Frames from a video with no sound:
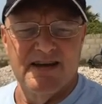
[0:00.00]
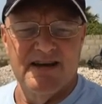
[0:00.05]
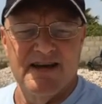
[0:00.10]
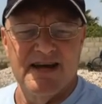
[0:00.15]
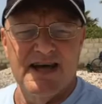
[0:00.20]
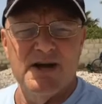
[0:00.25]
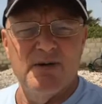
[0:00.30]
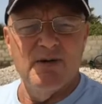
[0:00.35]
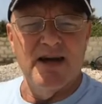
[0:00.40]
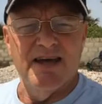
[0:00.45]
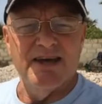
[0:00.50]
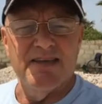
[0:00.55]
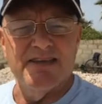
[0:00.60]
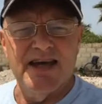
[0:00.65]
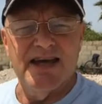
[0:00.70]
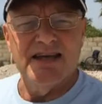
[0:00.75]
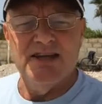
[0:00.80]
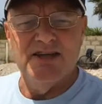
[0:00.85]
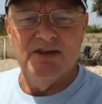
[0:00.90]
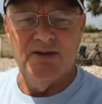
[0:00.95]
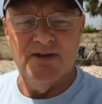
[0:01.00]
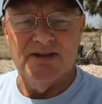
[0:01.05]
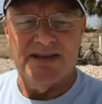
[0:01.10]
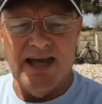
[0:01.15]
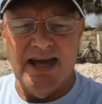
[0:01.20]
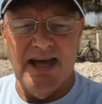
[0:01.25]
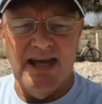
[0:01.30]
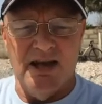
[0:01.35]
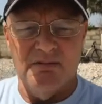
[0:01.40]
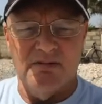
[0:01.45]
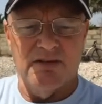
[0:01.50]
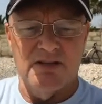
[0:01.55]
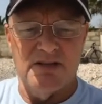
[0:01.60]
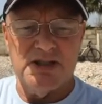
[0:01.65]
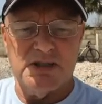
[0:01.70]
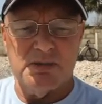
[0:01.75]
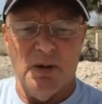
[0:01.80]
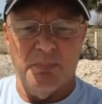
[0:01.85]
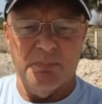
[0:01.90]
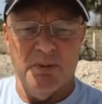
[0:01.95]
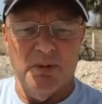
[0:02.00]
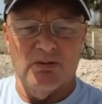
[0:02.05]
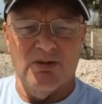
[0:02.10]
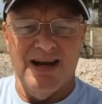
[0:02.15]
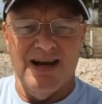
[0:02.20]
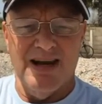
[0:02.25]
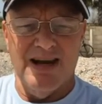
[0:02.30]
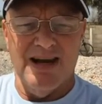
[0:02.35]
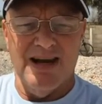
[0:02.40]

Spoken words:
Anyway, thank you today. I'm going to swap you around